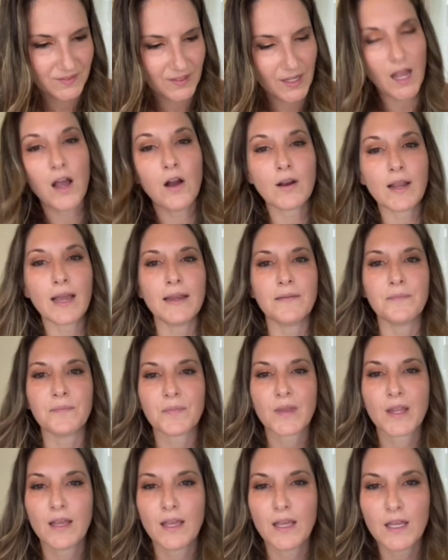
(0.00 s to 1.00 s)
Okay,
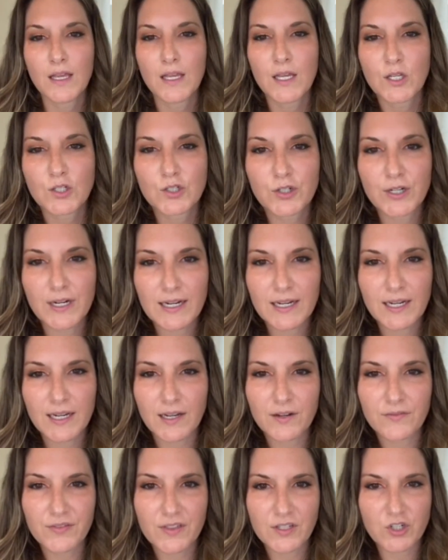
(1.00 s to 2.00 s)
trick
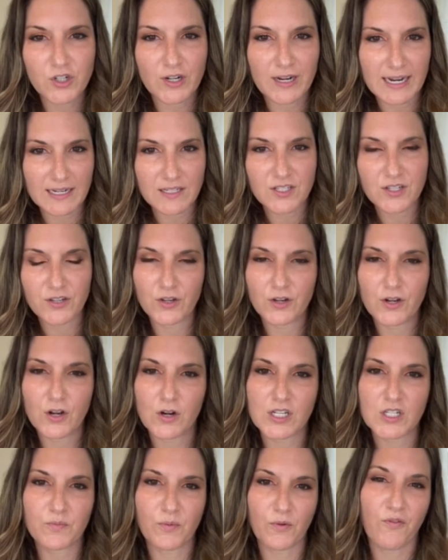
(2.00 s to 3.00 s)
of the trade. So you
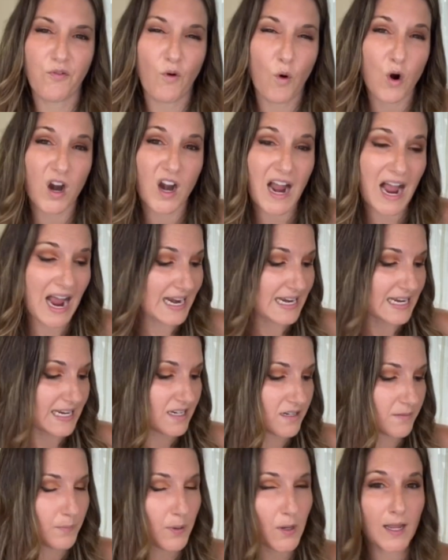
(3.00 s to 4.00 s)
noticed before I
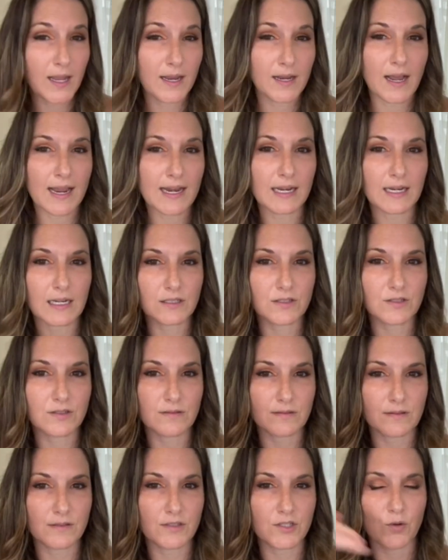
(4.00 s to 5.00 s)
didn't
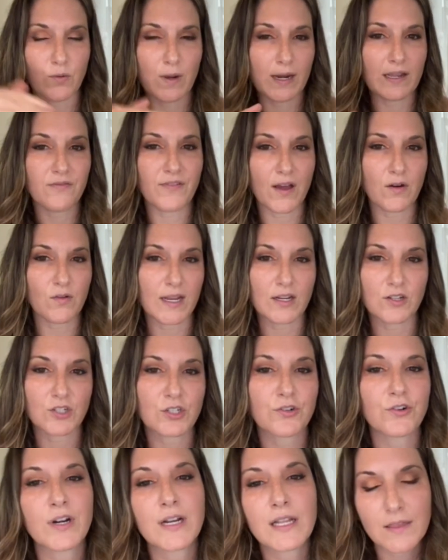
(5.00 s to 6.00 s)
do any
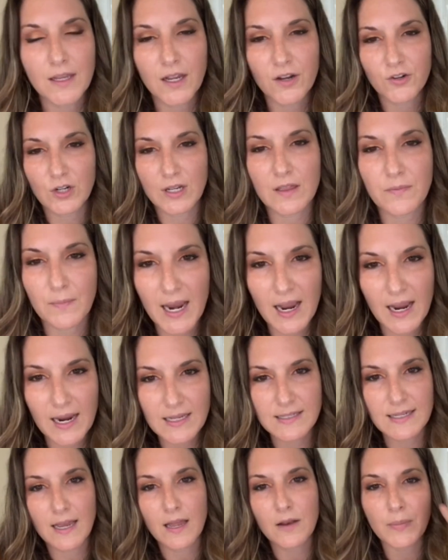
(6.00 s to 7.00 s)
foundation or anything underneath my
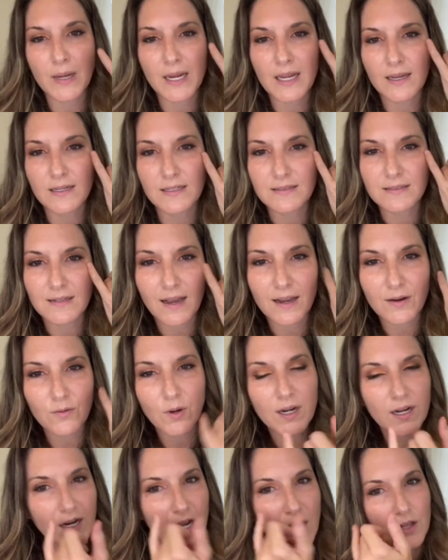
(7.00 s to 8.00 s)
eyes yet, because I
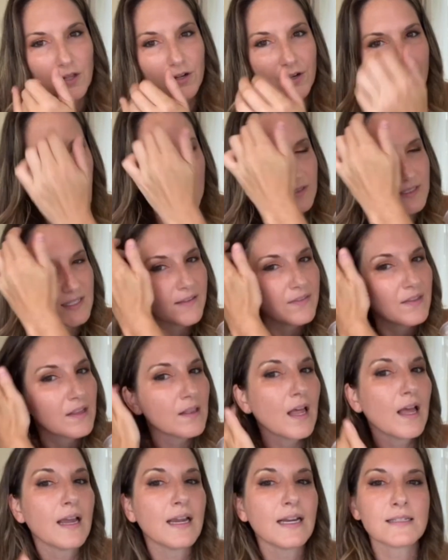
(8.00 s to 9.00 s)
want to color outside the
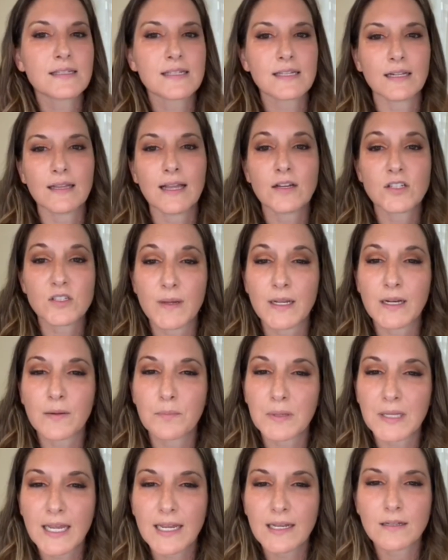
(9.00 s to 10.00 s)
lines. It allows me to
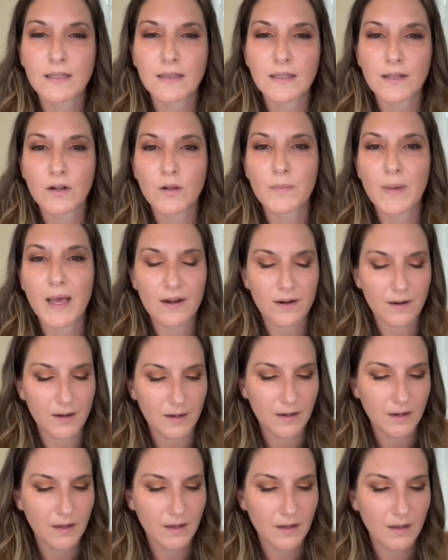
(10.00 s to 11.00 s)
blend a little
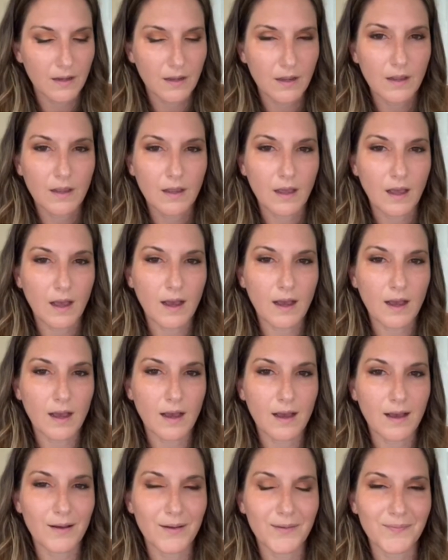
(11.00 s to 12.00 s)
better.
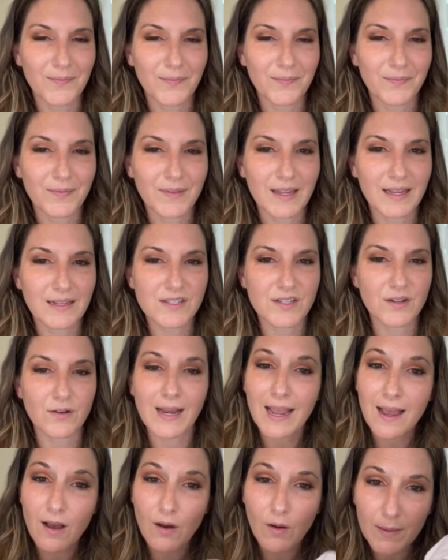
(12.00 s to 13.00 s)
And so
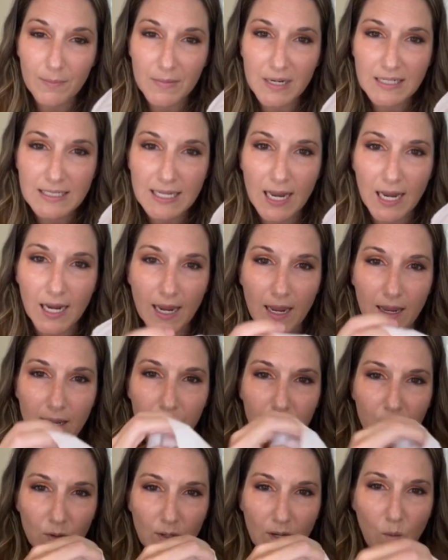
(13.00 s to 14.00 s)
now I'm going to take a
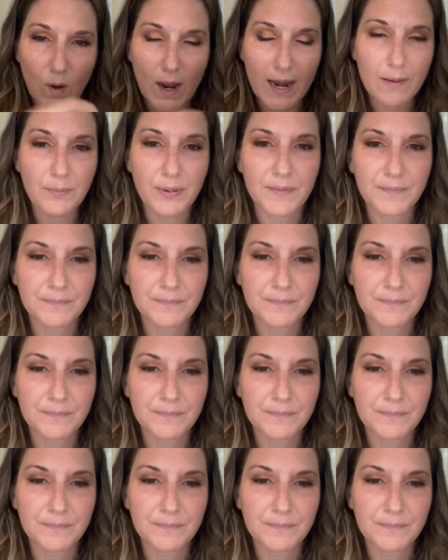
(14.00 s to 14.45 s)
beauty wipe.